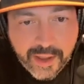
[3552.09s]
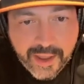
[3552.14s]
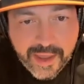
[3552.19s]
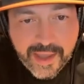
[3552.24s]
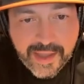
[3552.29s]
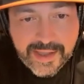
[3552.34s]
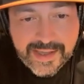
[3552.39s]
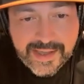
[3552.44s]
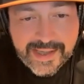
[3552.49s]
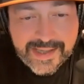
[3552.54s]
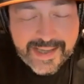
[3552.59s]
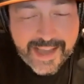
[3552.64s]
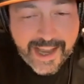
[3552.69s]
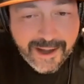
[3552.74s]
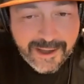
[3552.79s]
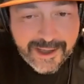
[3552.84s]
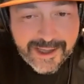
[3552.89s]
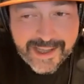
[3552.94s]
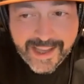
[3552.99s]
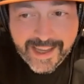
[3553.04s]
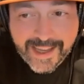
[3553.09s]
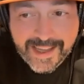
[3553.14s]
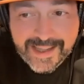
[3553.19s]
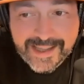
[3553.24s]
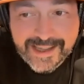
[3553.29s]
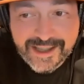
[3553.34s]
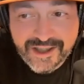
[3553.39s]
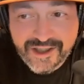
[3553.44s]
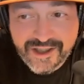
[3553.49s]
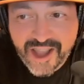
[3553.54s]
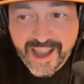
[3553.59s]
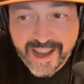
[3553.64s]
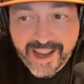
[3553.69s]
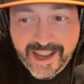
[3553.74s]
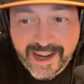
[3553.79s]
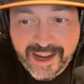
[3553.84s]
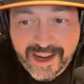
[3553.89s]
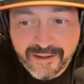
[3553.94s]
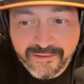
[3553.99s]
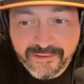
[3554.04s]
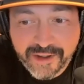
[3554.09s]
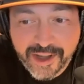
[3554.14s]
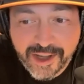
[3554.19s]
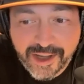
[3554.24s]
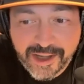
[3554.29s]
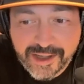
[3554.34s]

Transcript: it sounds like it's negative.